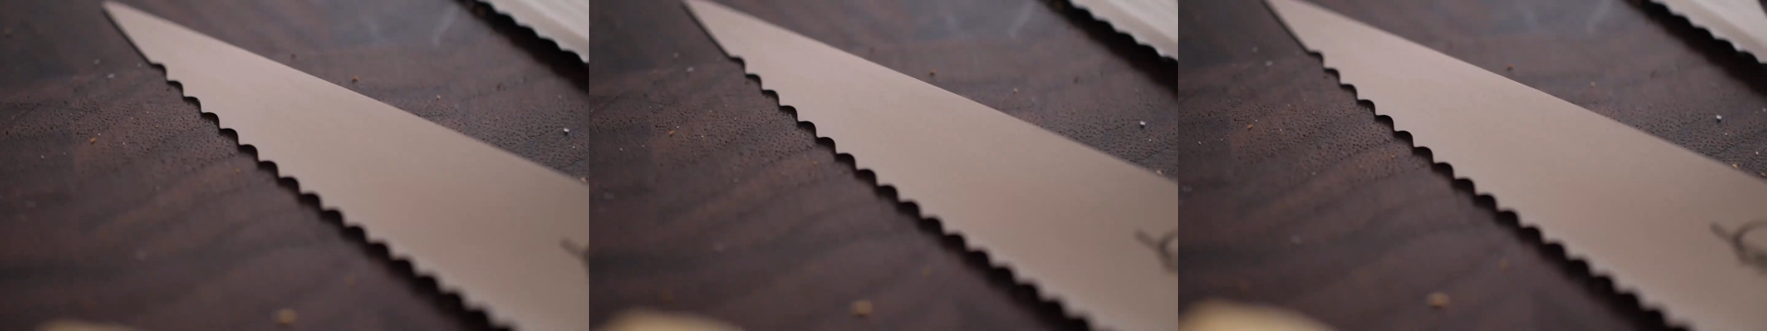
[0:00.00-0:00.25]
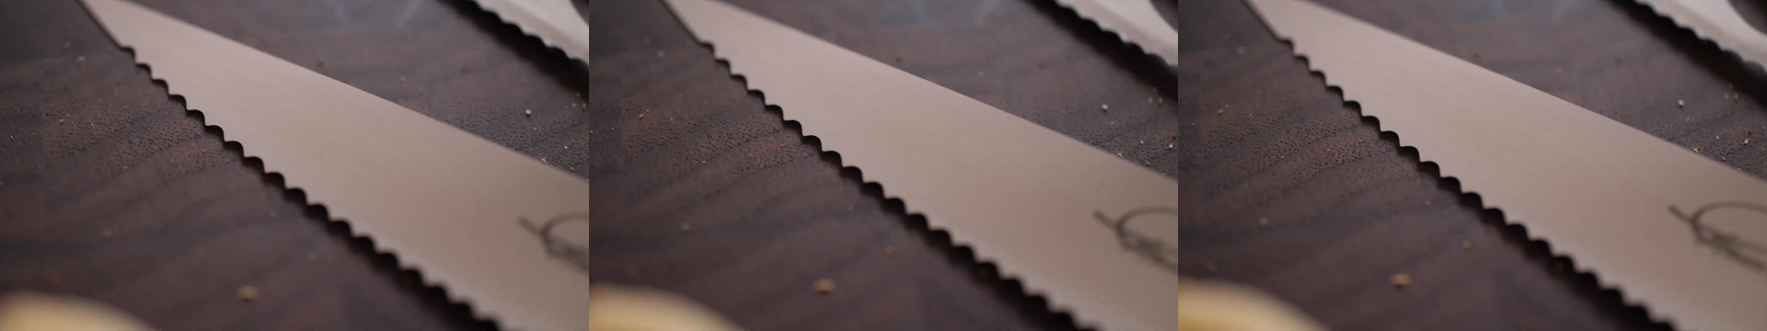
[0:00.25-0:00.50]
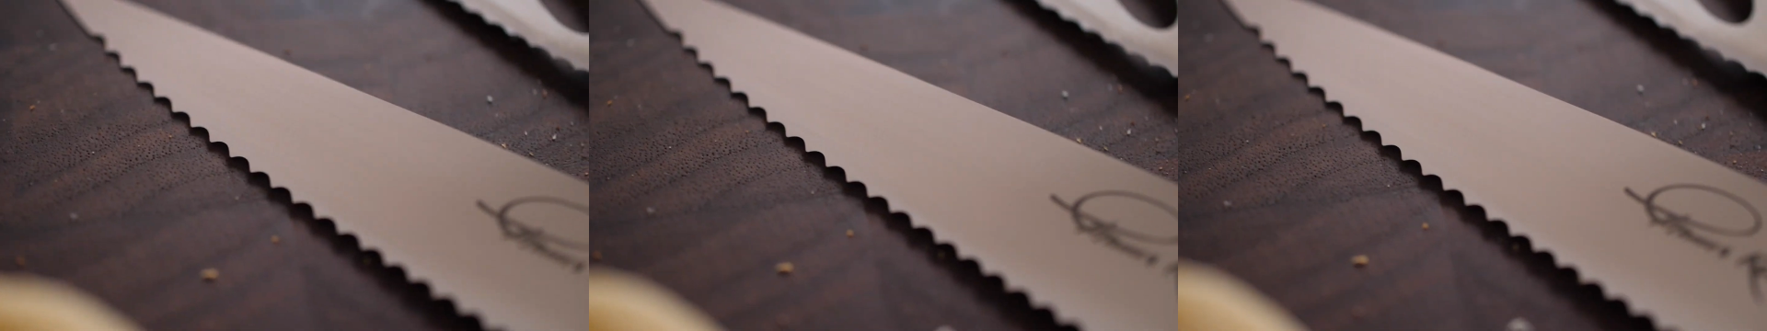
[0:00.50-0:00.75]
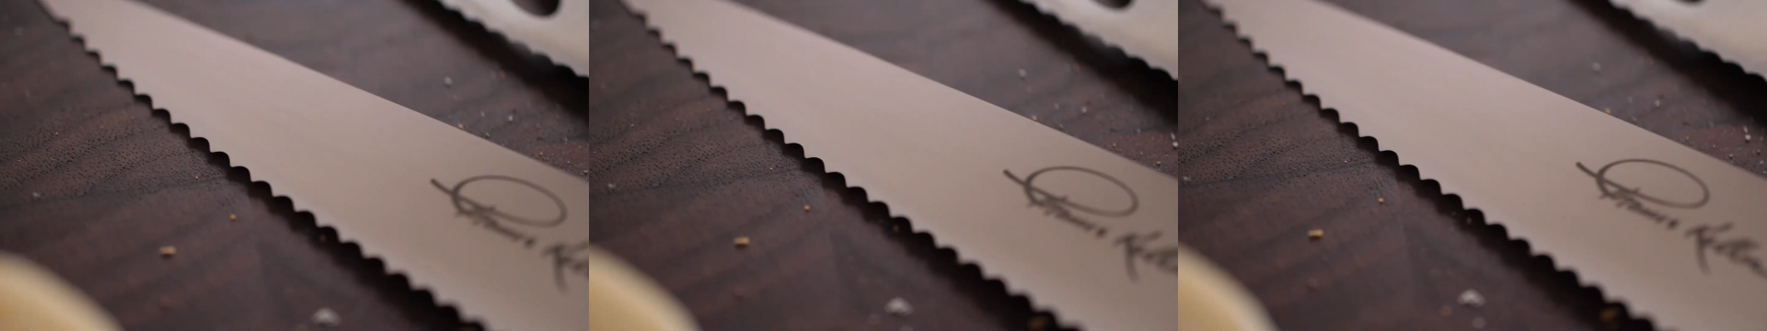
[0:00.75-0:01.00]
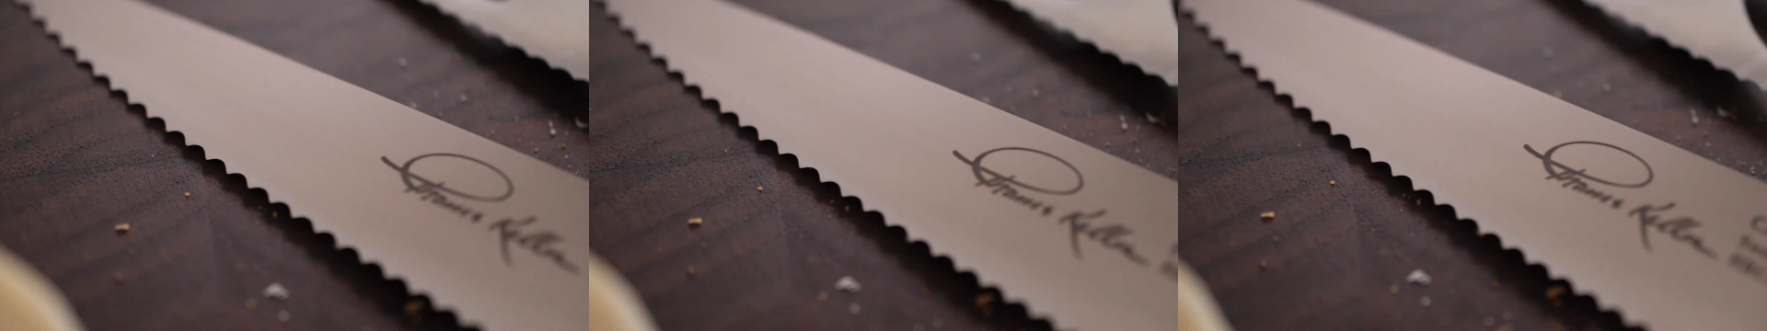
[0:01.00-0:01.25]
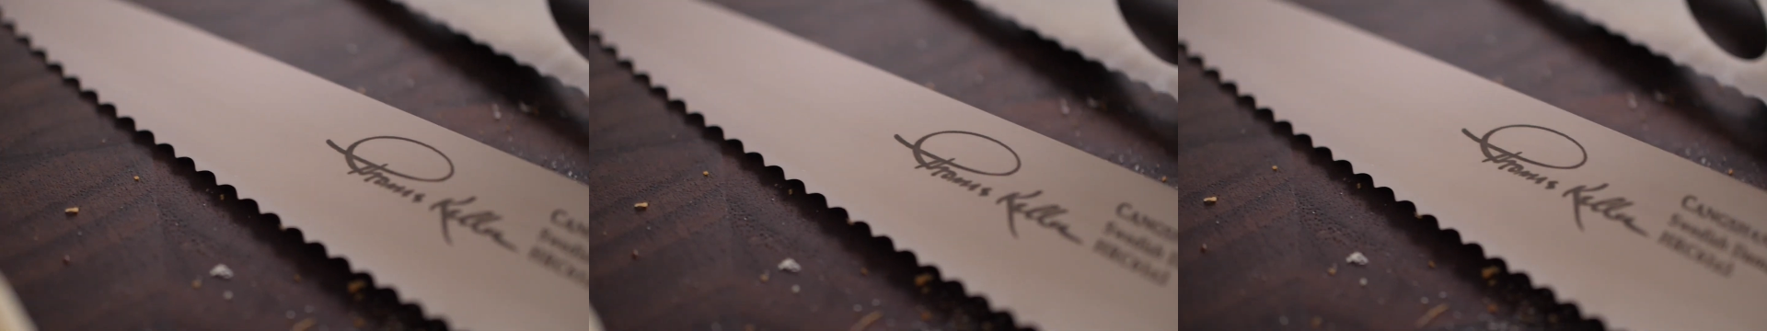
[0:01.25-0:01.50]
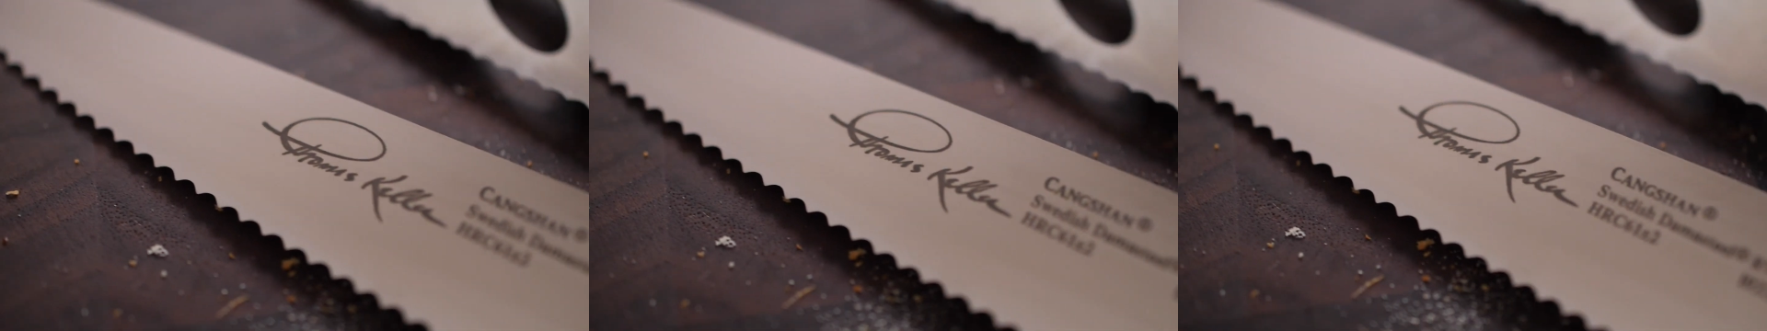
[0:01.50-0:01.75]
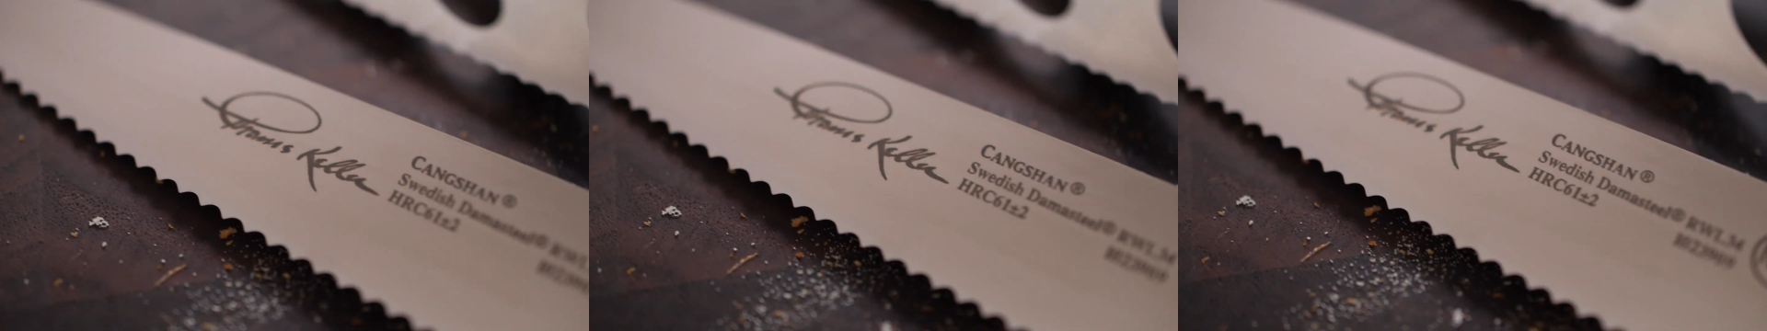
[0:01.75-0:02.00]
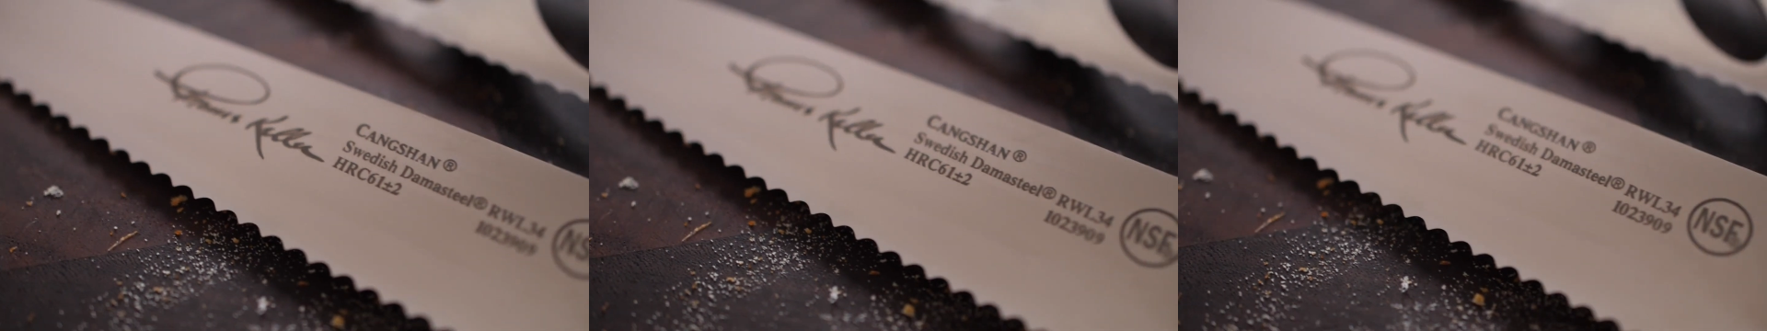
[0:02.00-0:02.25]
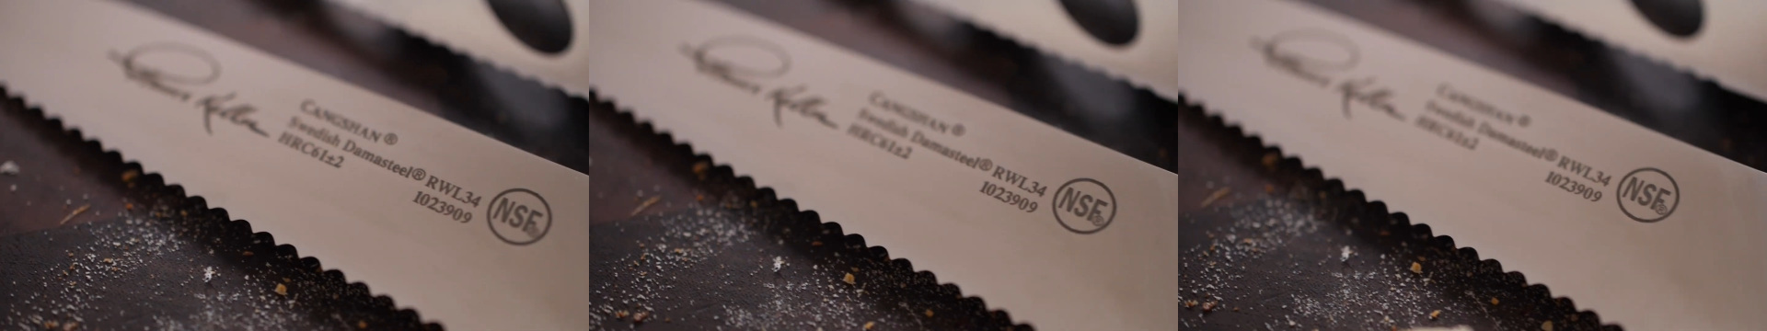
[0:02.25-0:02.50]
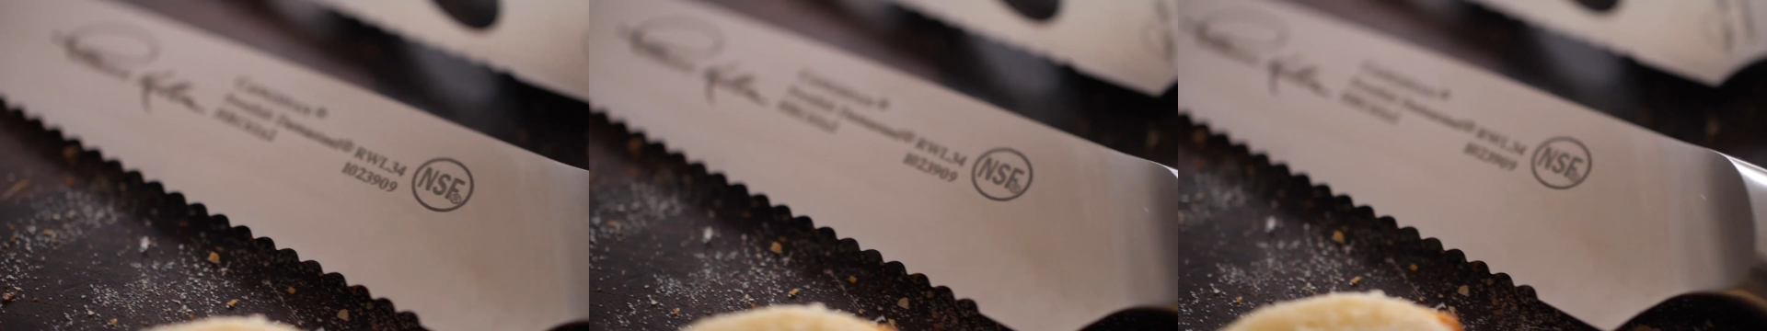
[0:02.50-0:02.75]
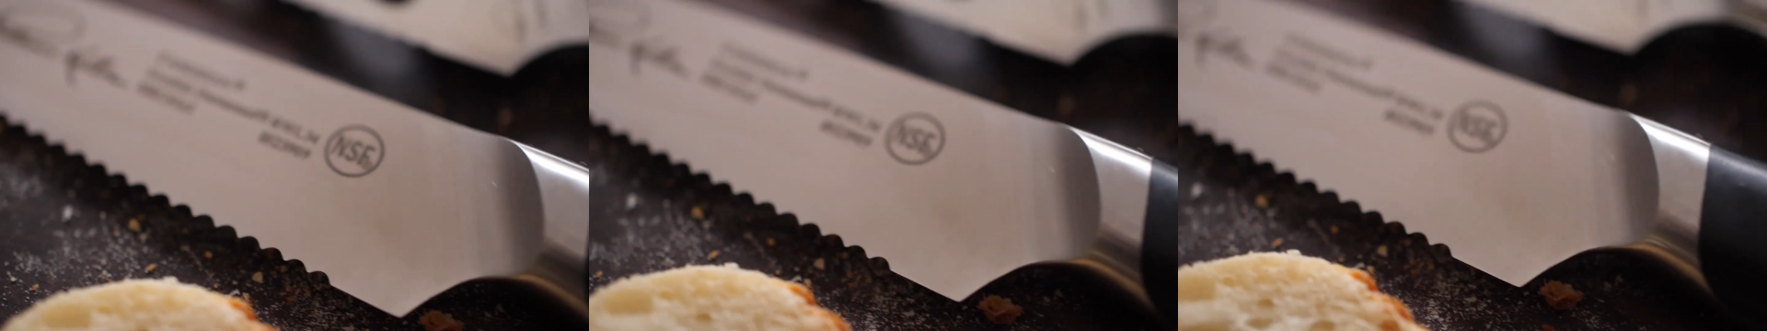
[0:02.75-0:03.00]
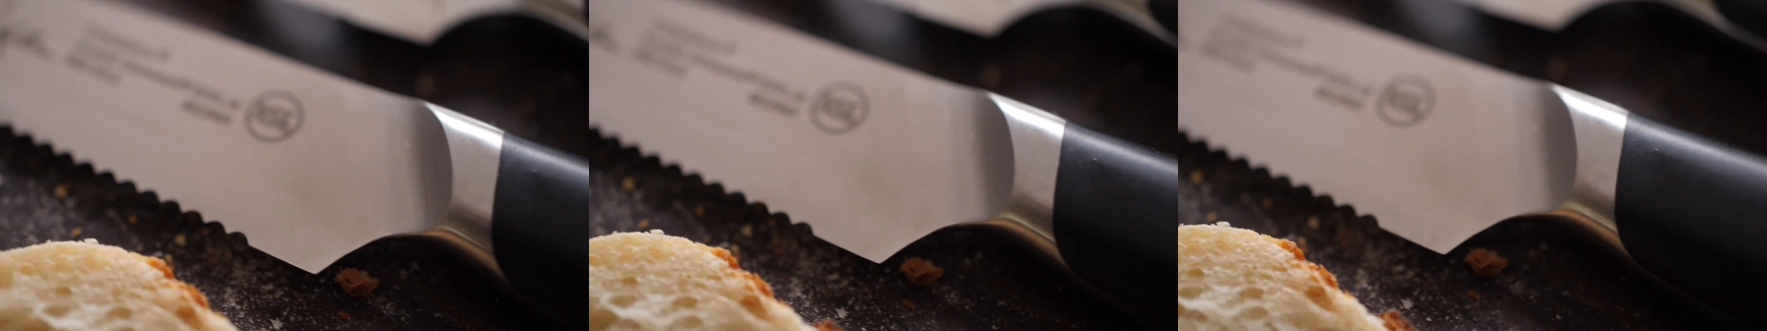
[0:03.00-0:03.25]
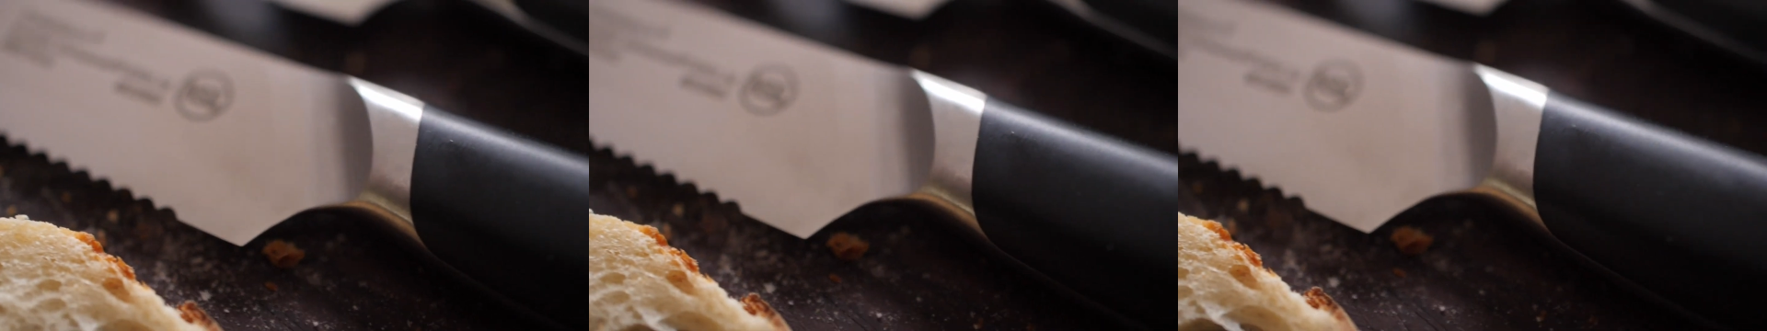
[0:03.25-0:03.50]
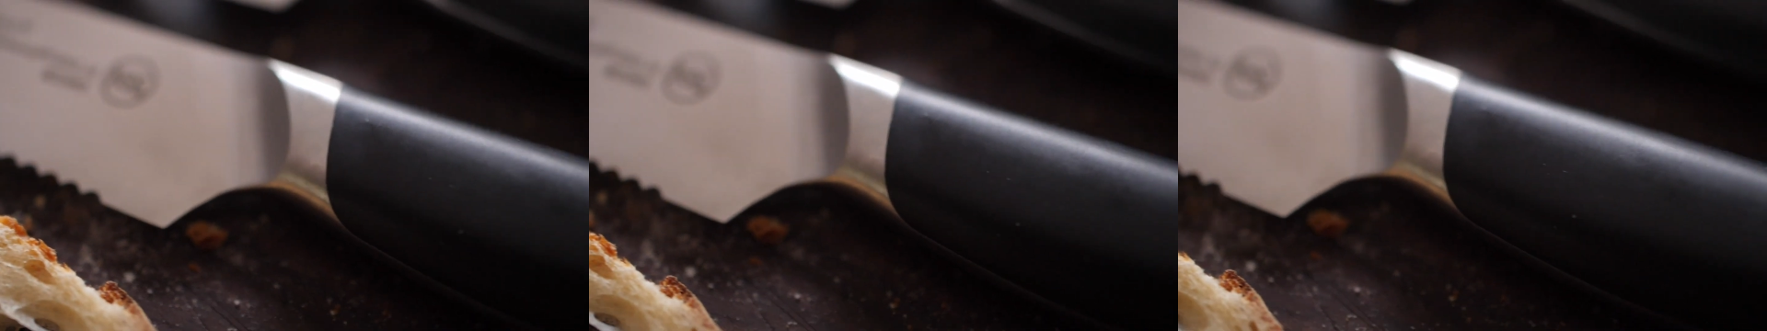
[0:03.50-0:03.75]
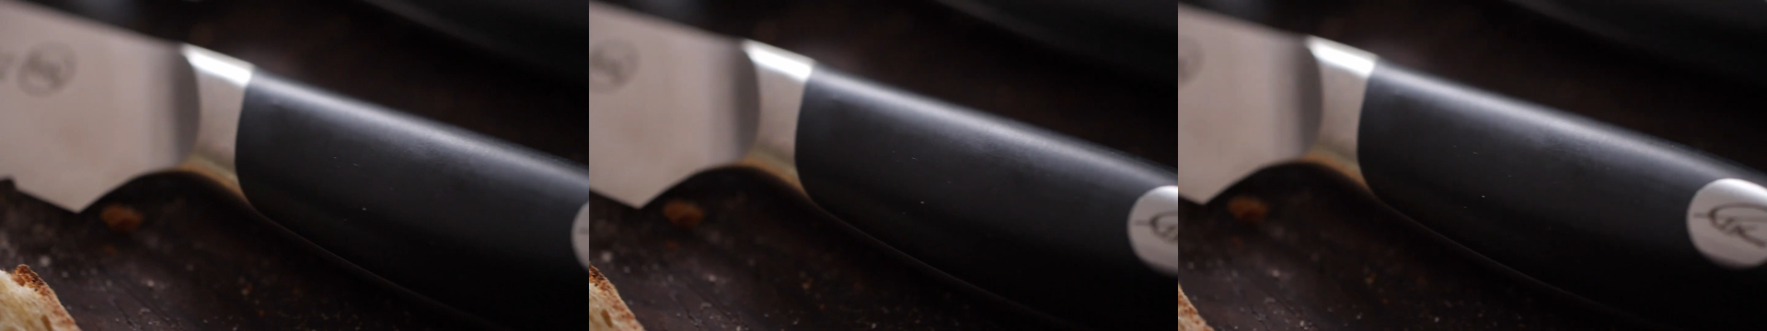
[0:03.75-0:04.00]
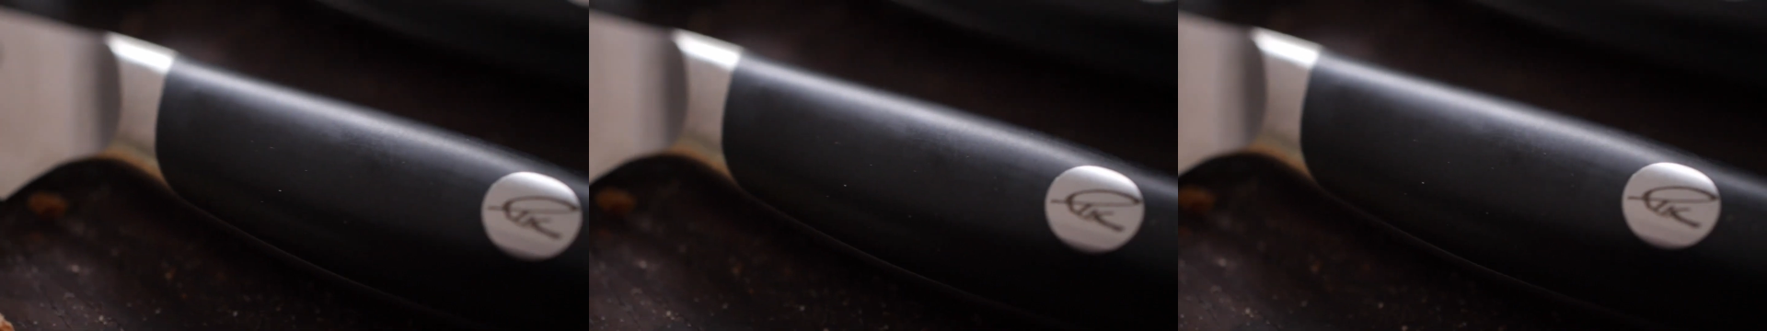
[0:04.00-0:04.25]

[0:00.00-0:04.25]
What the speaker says: No face is visible, so there are no lips to read.